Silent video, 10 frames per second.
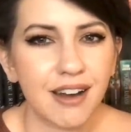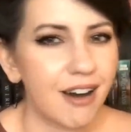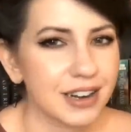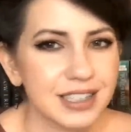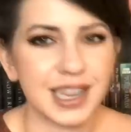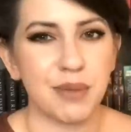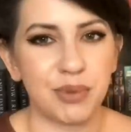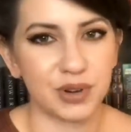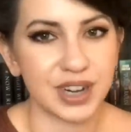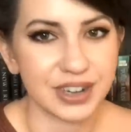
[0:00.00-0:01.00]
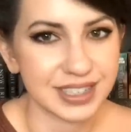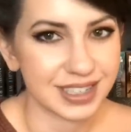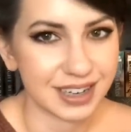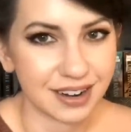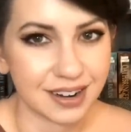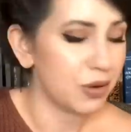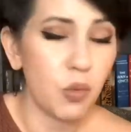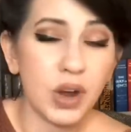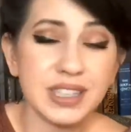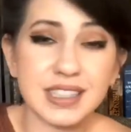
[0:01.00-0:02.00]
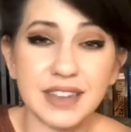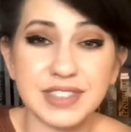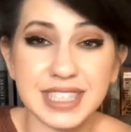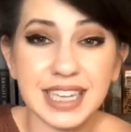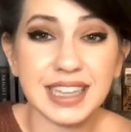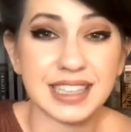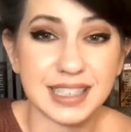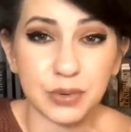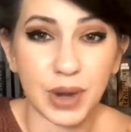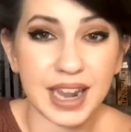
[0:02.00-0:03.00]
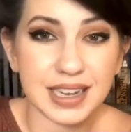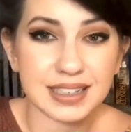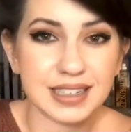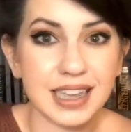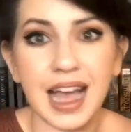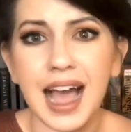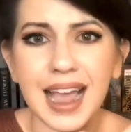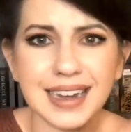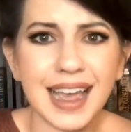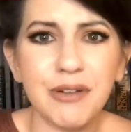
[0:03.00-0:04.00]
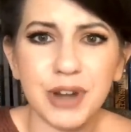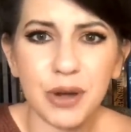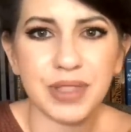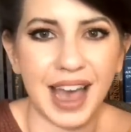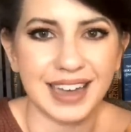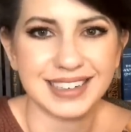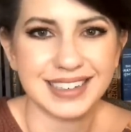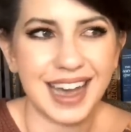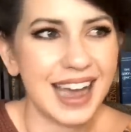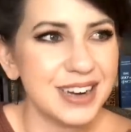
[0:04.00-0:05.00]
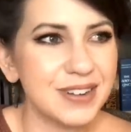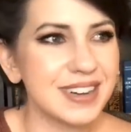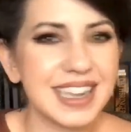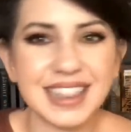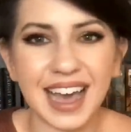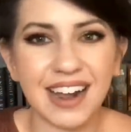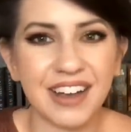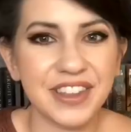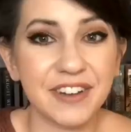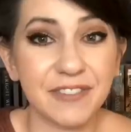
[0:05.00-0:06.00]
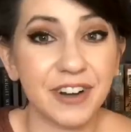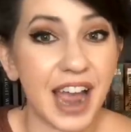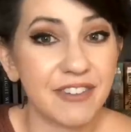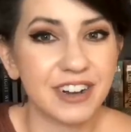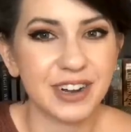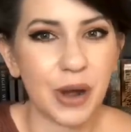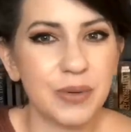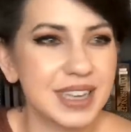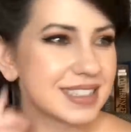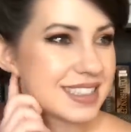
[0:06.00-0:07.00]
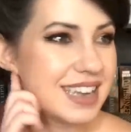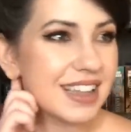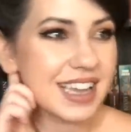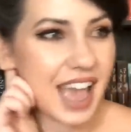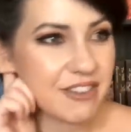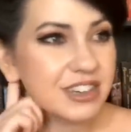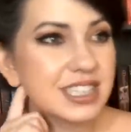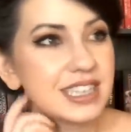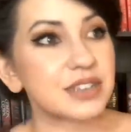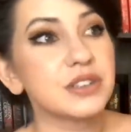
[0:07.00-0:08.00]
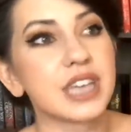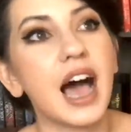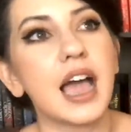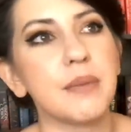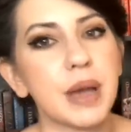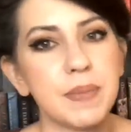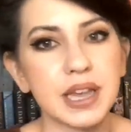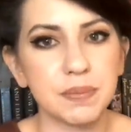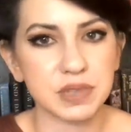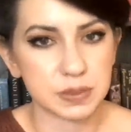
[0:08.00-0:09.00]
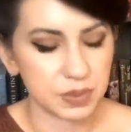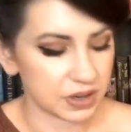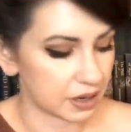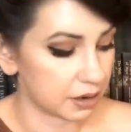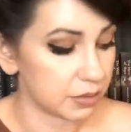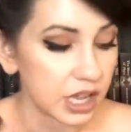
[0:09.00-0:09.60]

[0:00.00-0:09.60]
on a temporary sticker. Once I've seen this and read it, I now know that. I don't need that on there forever and always. It's not like every single time I pick up this book, I'm gonna